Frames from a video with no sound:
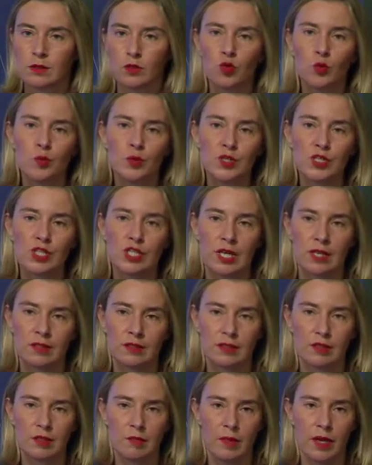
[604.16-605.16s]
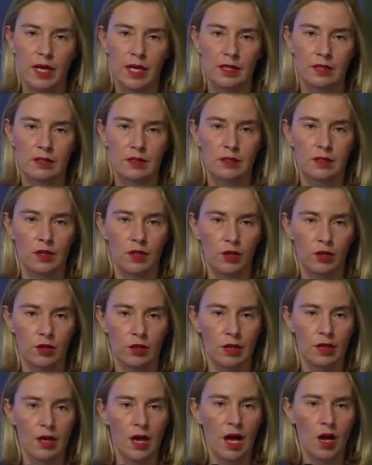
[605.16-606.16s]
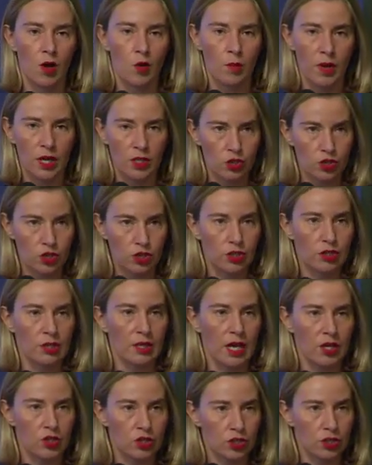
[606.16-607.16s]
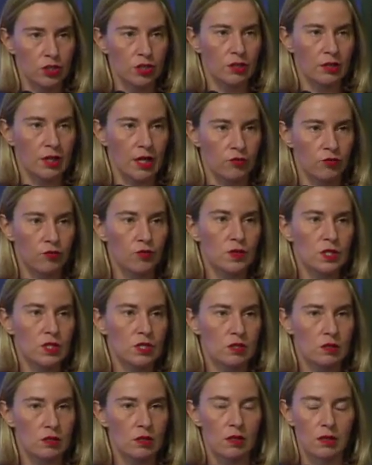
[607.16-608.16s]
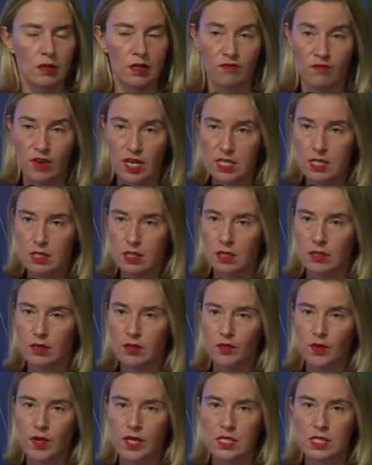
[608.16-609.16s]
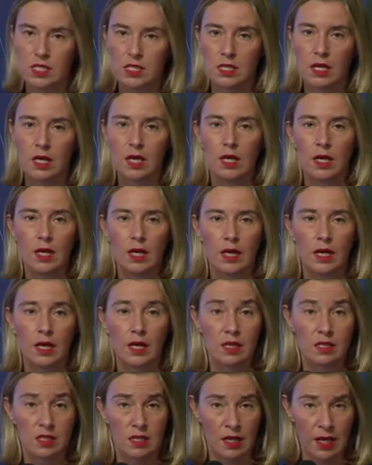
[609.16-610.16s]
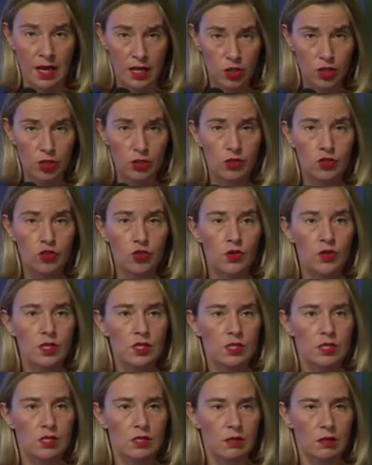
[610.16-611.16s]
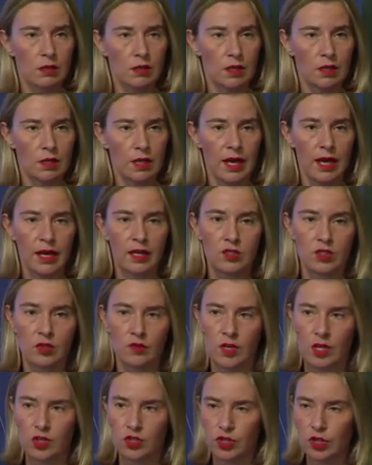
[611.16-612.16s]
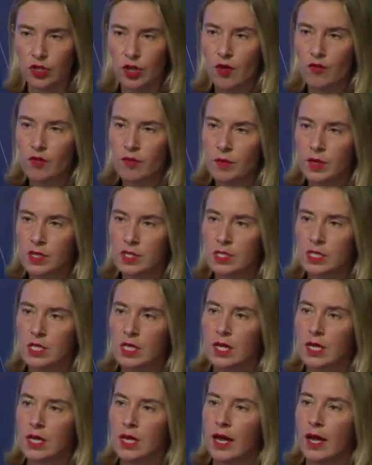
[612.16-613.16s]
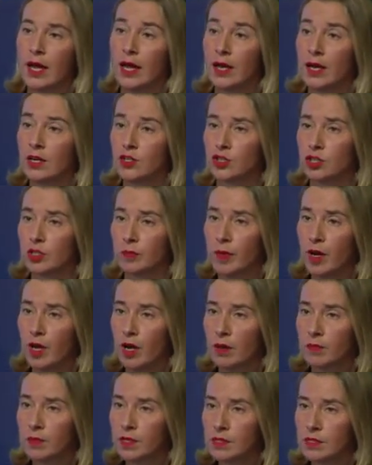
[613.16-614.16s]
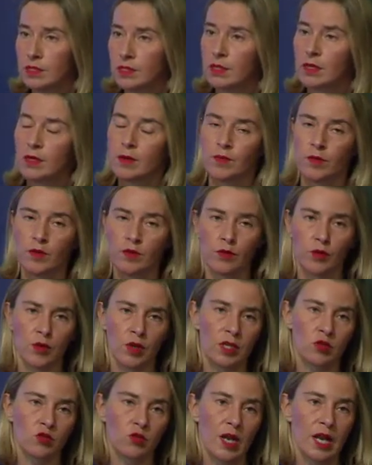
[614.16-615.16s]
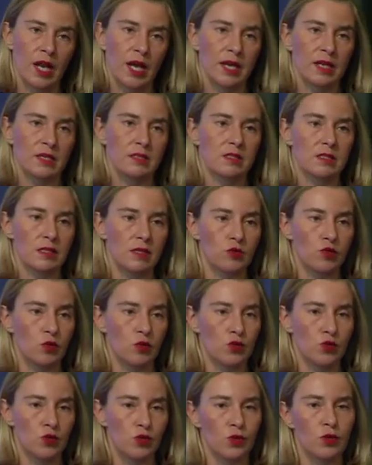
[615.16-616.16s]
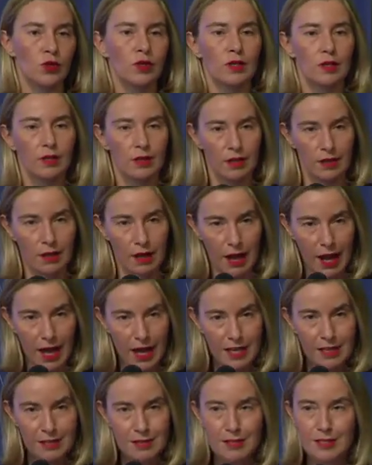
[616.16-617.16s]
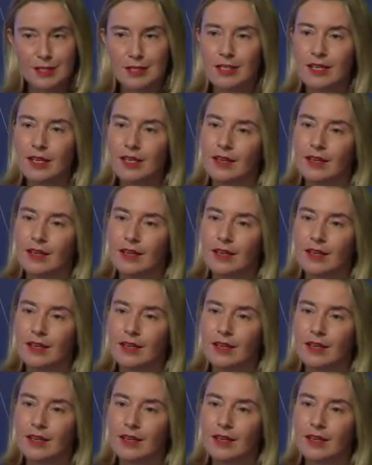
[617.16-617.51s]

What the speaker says: 2% debate on how much national countries invest in defense is a national choice in the hands of national governments and national parliaments. For NATO allies, it's also an alliance